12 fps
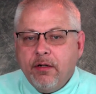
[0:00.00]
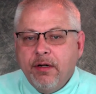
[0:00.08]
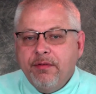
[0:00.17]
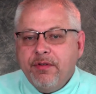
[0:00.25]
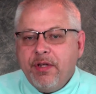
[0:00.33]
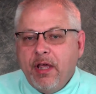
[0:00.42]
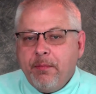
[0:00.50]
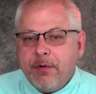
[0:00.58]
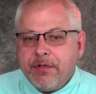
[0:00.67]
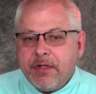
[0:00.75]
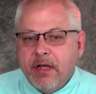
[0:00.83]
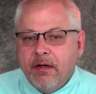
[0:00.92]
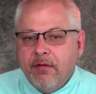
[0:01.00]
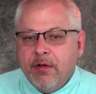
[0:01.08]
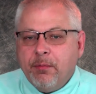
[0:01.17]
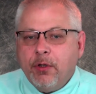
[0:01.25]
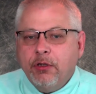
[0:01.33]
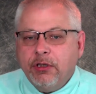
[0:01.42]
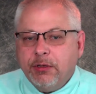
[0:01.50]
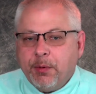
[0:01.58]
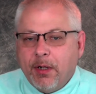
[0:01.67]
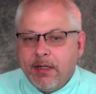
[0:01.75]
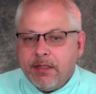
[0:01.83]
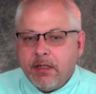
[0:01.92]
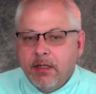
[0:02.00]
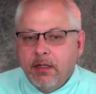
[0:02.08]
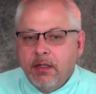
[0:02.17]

or even 10% of the purchase price,